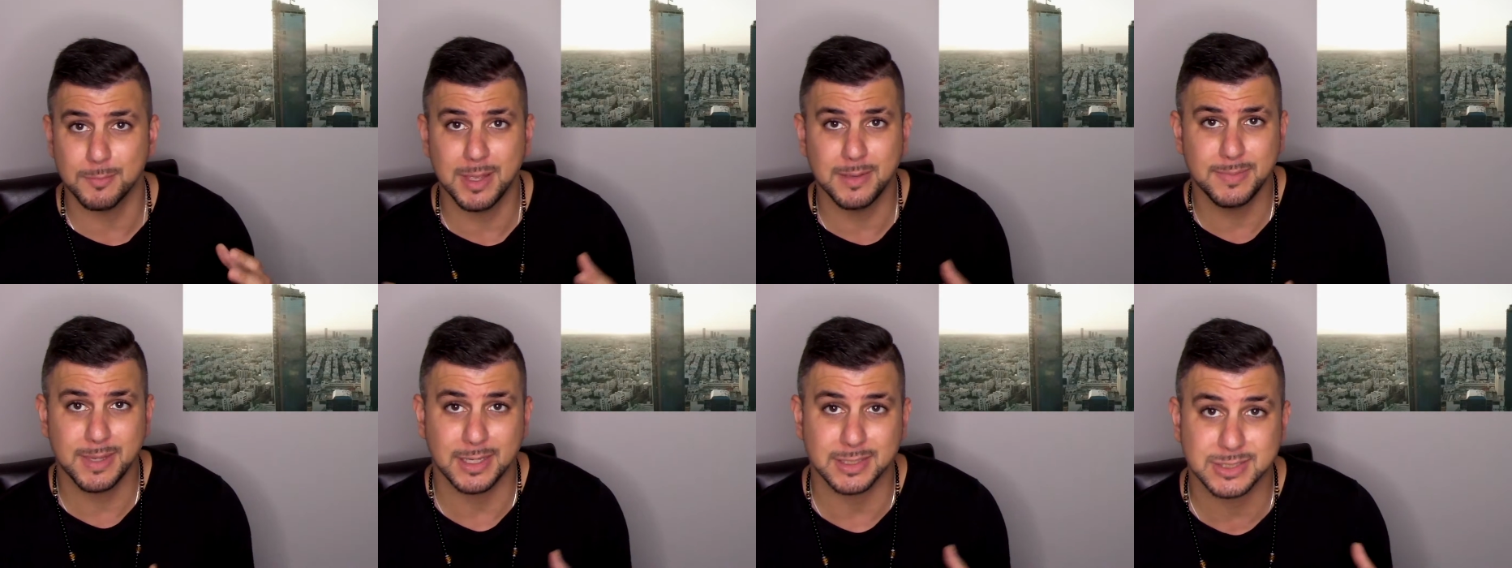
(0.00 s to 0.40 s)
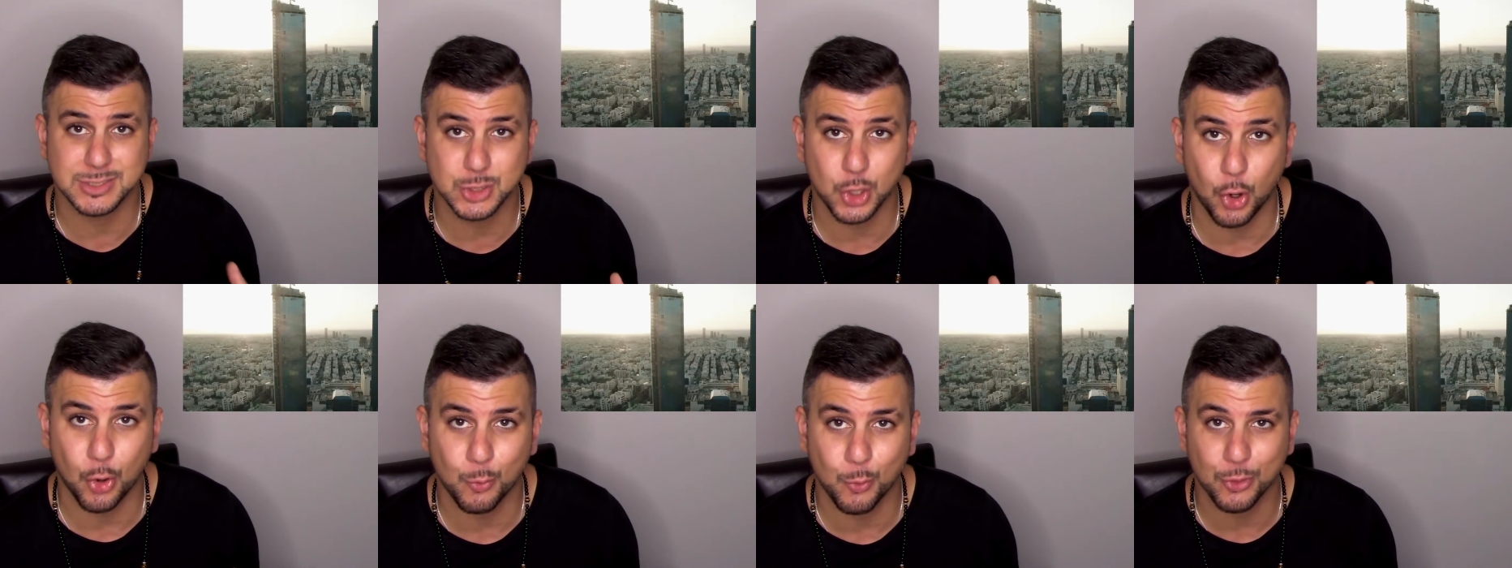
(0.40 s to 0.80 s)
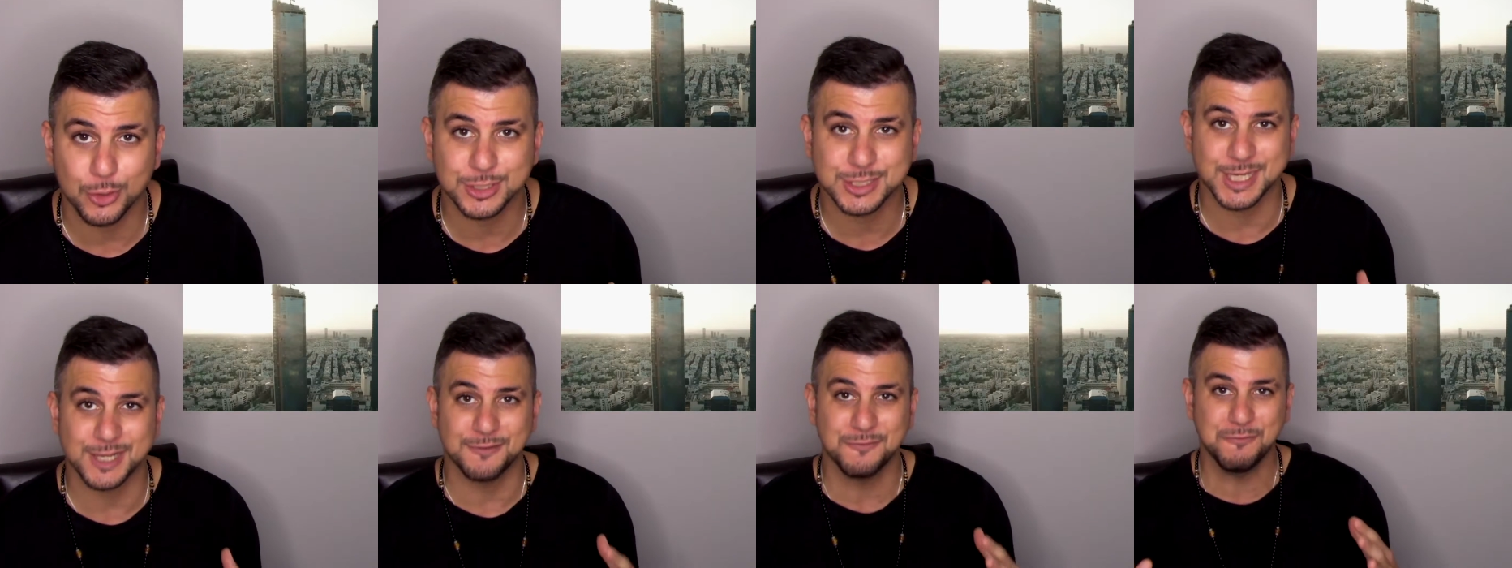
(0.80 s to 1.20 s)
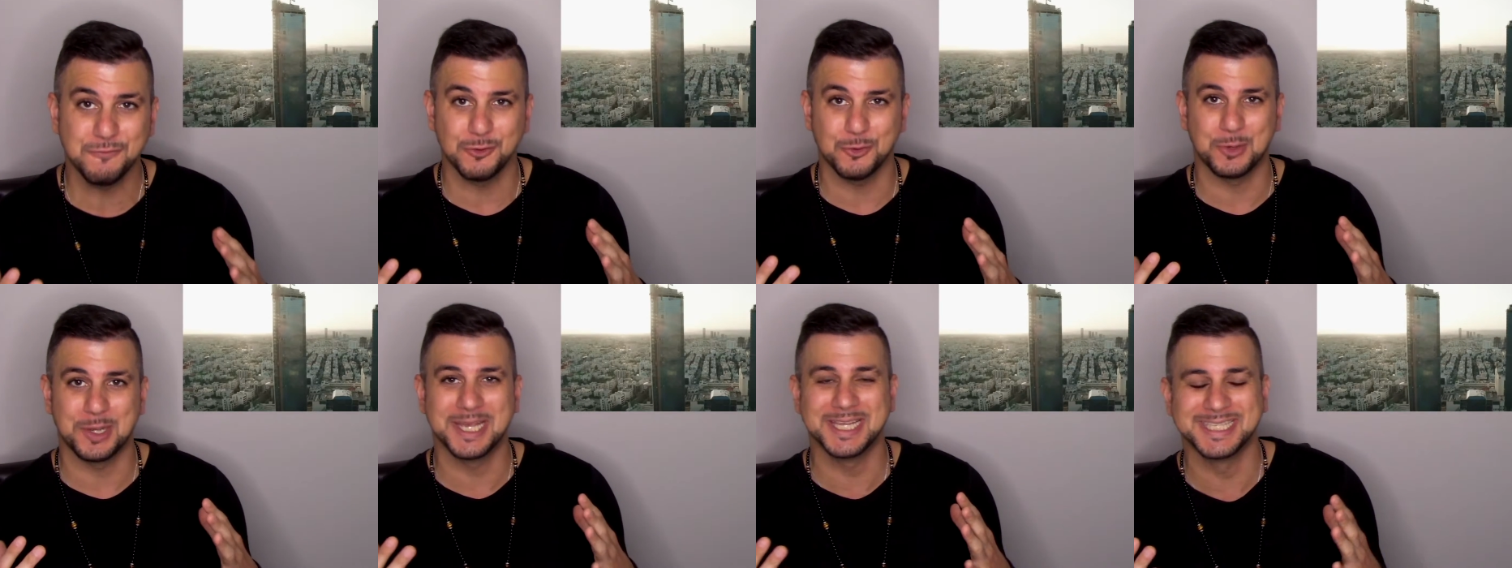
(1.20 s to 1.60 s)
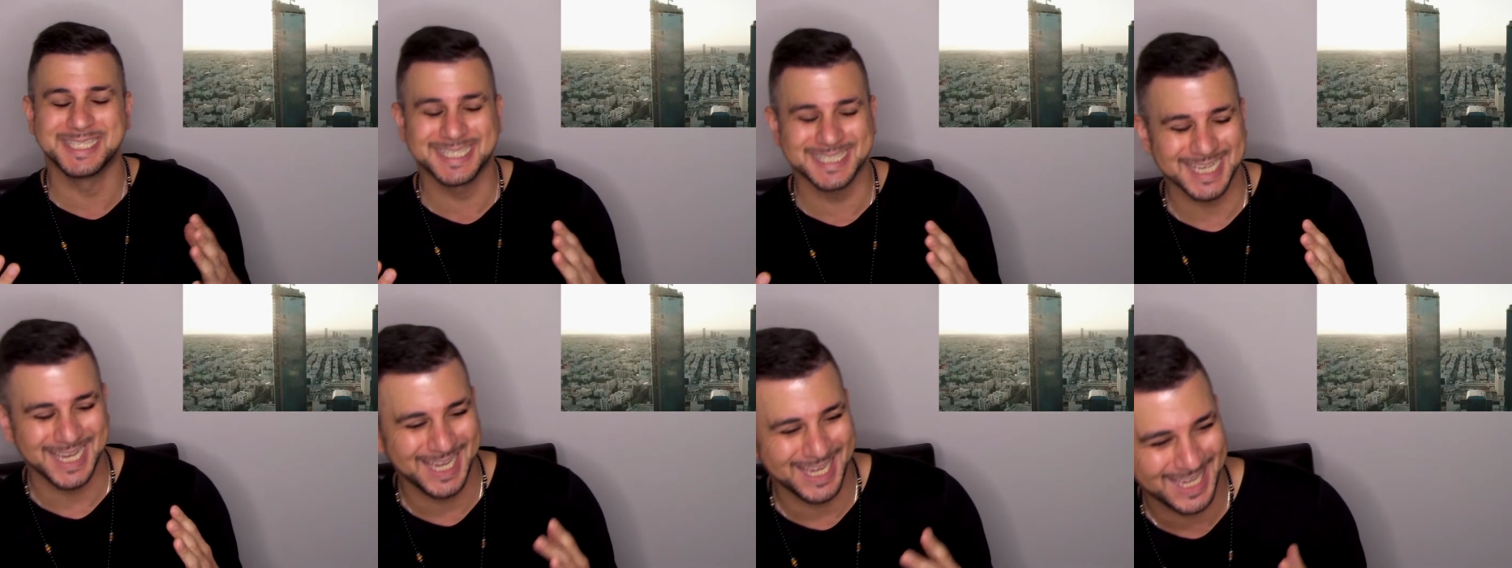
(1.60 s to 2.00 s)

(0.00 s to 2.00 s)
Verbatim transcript: maybe a Star Wars influence.